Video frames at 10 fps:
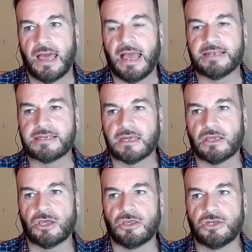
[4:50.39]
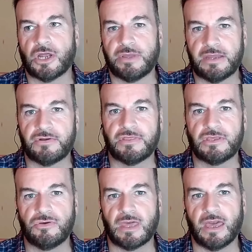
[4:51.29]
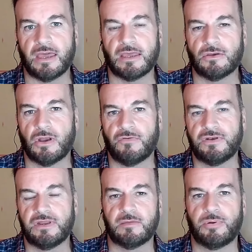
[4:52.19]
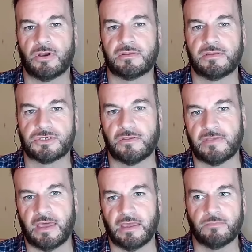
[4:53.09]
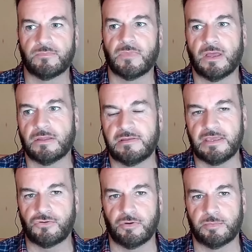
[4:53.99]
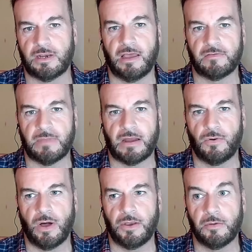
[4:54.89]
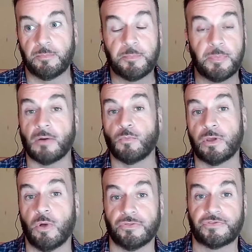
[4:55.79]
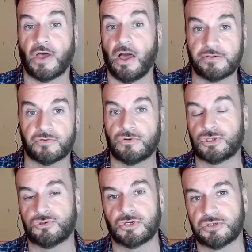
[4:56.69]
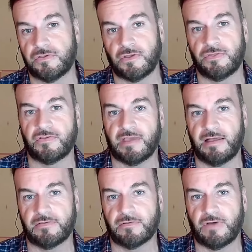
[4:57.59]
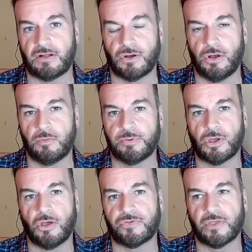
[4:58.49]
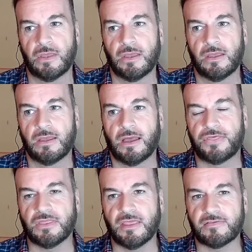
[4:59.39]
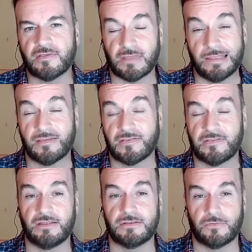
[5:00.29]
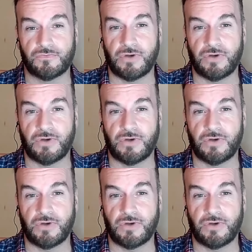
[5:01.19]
And, you know, here in the UK, you'll often hear politicians saying, decriminalize marijuana, but we want tighter restrictions on the sales of alcohol because I think there's this instinctive